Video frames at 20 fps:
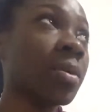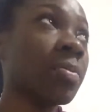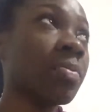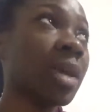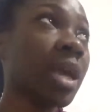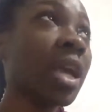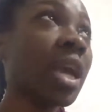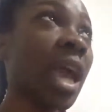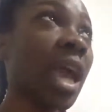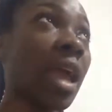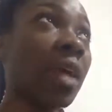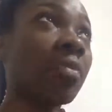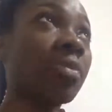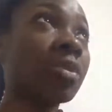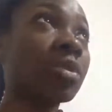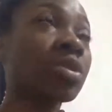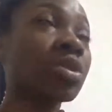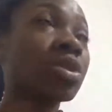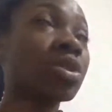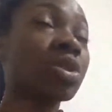being
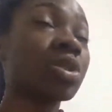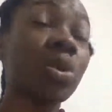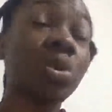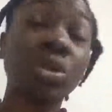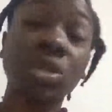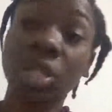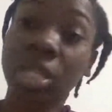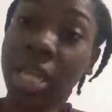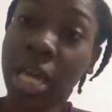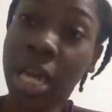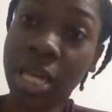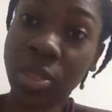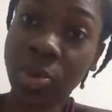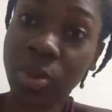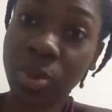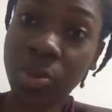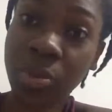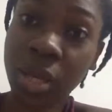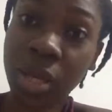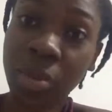able to socialize
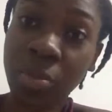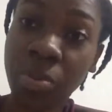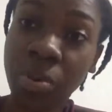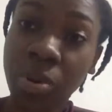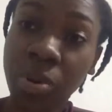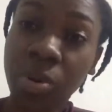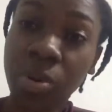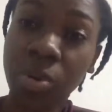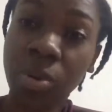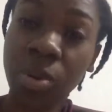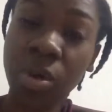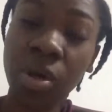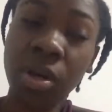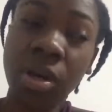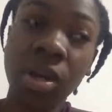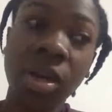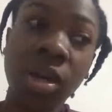with people,